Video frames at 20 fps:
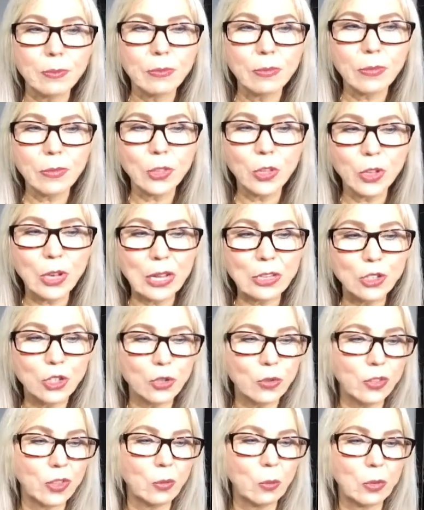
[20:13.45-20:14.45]
You're not
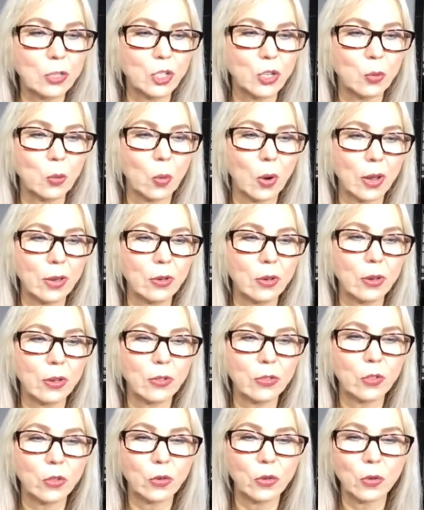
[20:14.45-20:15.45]
choosing what you want
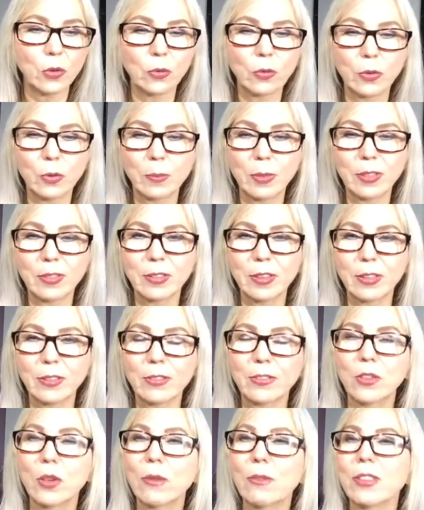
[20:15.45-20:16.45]
to do for
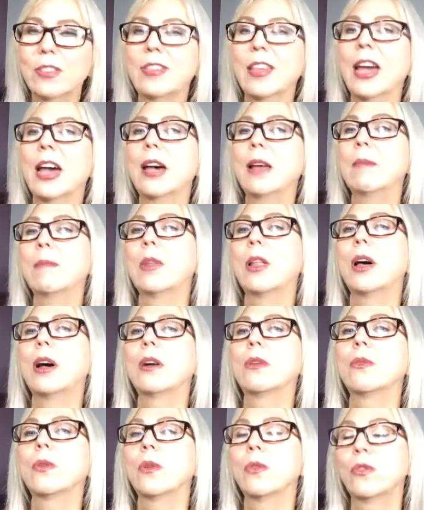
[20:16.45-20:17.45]
business? You have a dad
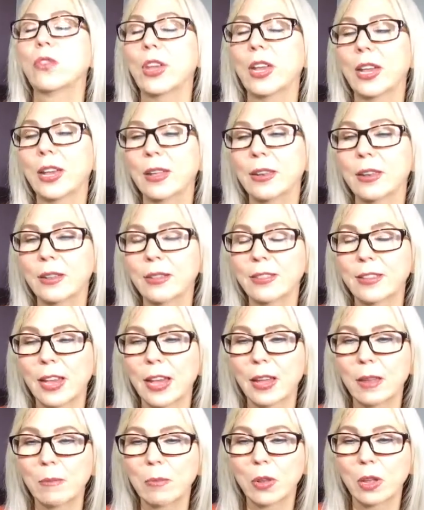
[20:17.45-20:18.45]
block, Roseanne, a
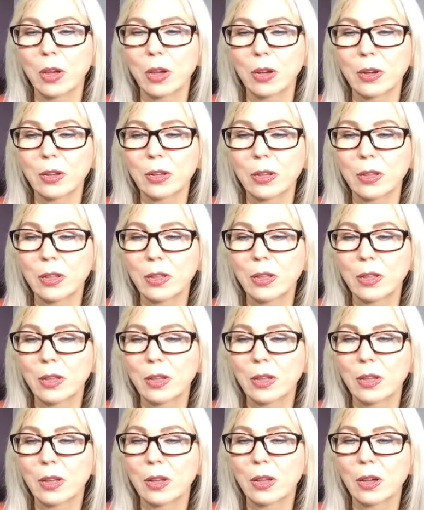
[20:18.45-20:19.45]
dad block.
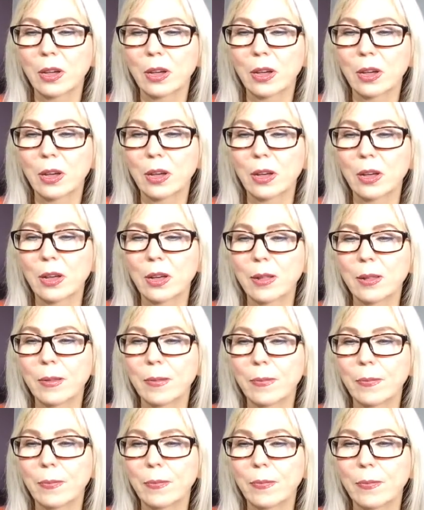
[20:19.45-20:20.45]

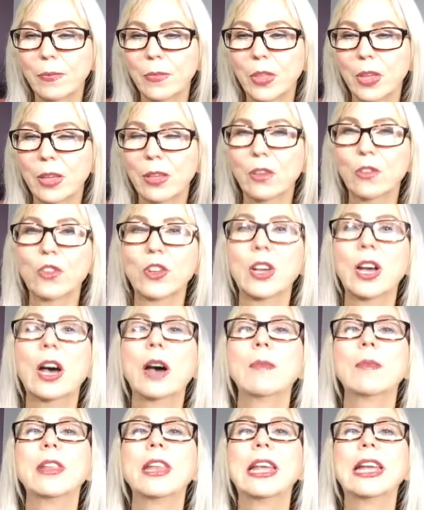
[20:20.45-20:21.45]
There's a
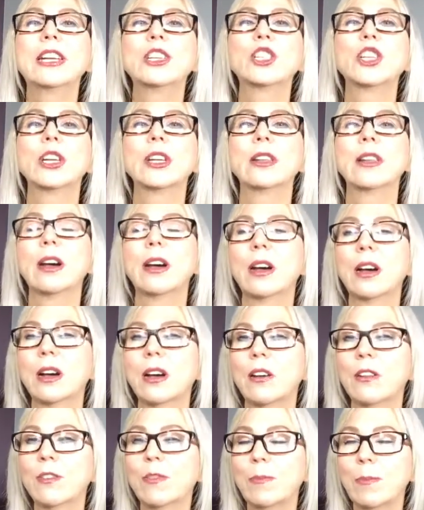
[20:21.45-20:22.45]
combination
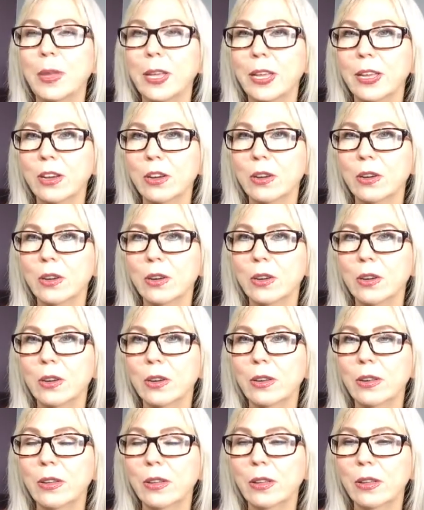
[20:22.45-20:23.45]
of being
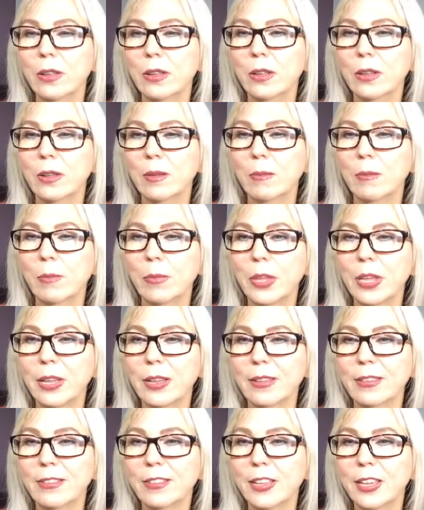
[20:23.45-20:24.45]
heard,
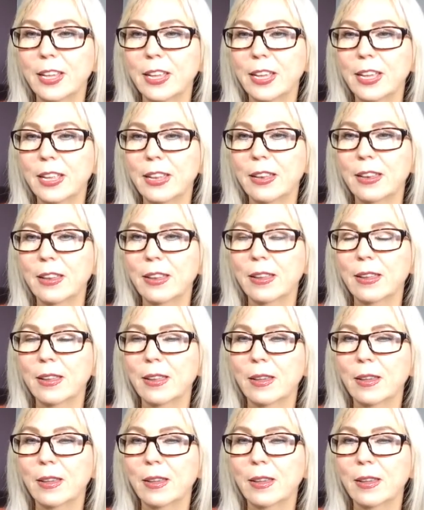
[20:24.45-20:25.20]
being seen.